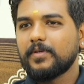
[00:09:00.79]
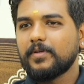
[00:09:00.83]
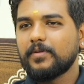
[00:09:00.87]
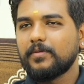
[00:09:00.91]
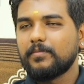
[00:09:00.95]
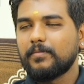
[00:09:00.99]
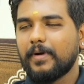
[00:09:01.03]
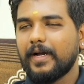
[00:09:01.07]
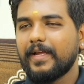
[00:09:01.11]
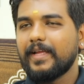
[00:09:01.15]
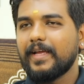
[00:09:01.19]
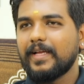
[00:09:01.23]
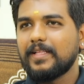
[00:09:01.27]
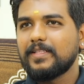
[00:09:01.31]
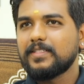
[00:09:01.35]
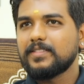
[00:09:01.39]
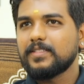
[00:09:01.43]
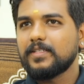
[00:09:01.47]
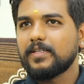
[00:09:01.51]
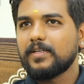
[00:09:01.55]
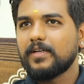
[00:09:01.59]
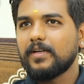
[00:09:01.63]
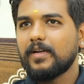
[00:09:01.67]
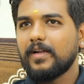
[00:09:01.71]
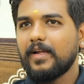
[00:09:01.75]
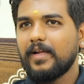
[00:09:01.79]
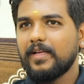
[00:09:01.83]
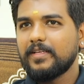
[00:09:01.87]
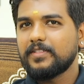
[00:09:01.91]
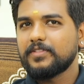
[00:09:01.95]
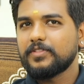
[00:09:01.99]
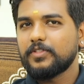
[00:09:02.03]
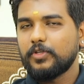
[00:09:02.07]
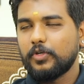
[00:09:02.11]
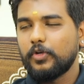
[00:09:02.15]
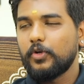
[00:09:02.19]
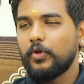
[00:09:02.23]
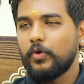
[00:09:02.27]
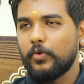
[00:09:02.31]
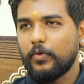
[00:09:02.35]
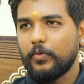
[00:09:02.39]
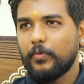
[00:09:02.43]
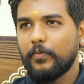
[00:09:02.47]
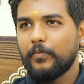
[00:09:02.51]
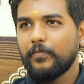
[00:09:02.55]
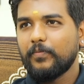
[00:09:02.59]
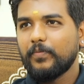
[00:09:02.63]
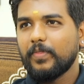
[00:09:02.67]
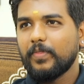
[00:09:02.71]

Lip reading: to my answer as no.